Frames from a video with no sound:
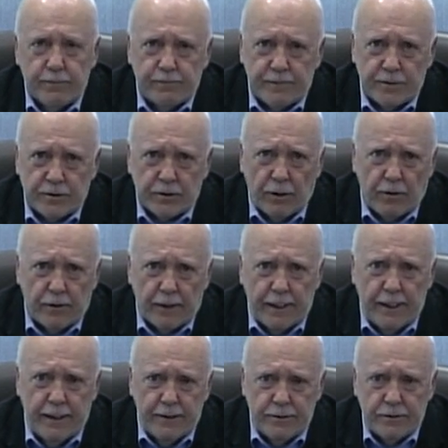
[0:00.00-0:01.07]

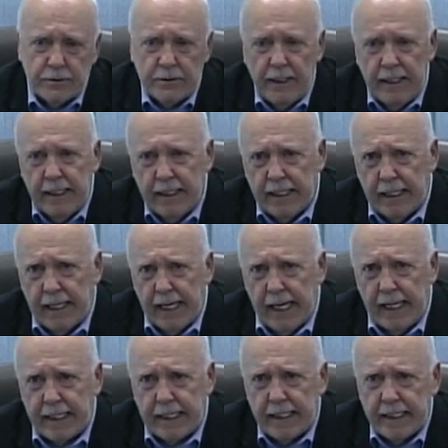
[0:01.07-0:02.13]
facilities and
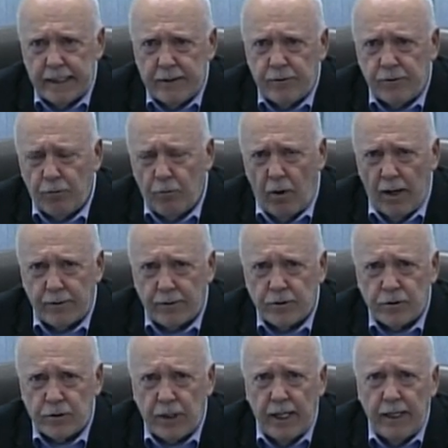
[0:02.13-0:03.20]
that throughout the
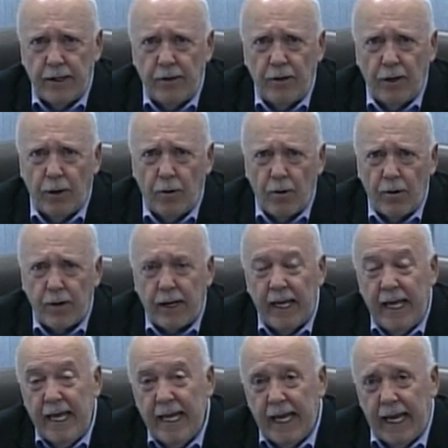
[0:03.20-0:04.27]
state of New York
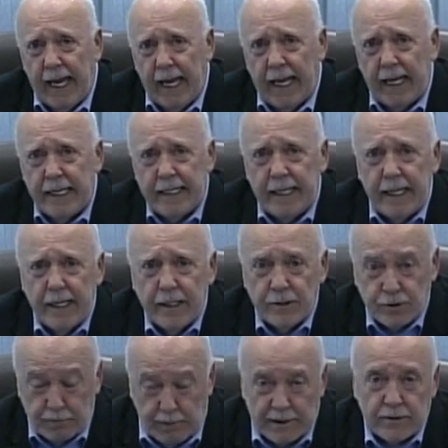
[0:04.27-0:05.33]
and
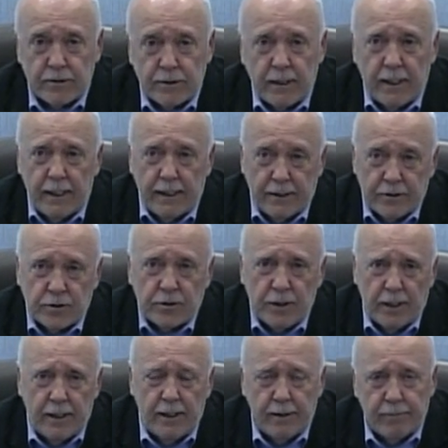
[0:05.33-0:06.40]
especially in the
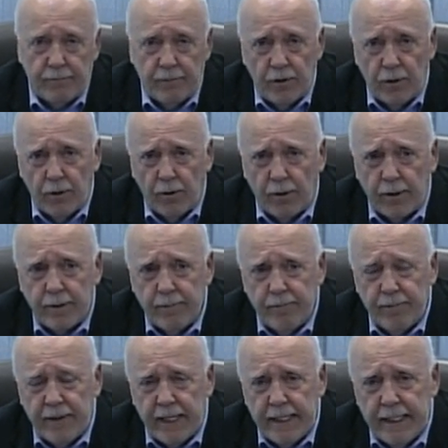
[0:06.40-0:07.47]
city of New York.
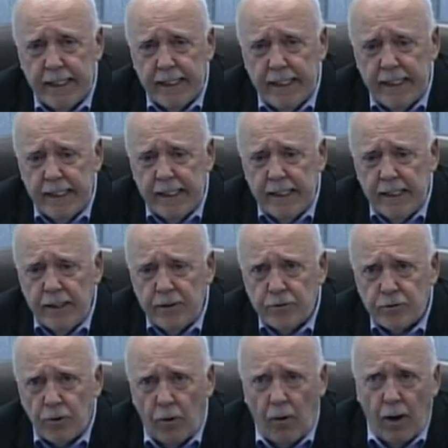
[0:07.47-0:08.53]

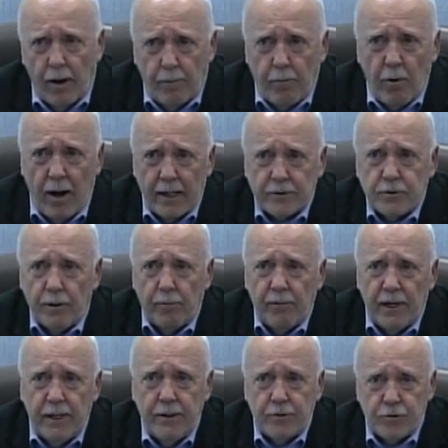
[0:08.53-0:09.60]
So our
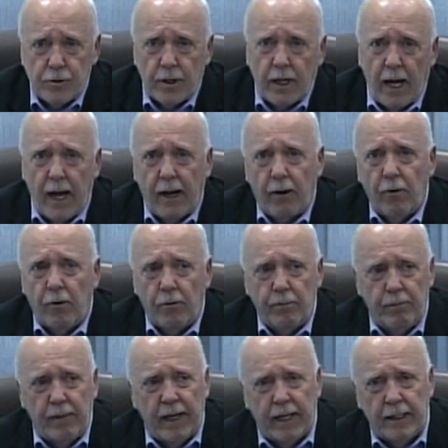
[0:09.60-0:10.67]
proximity to Chicago
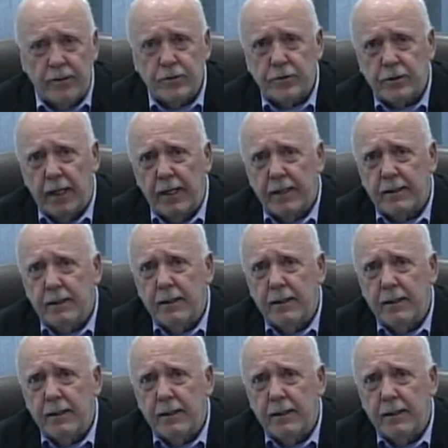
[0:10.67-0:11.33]
means that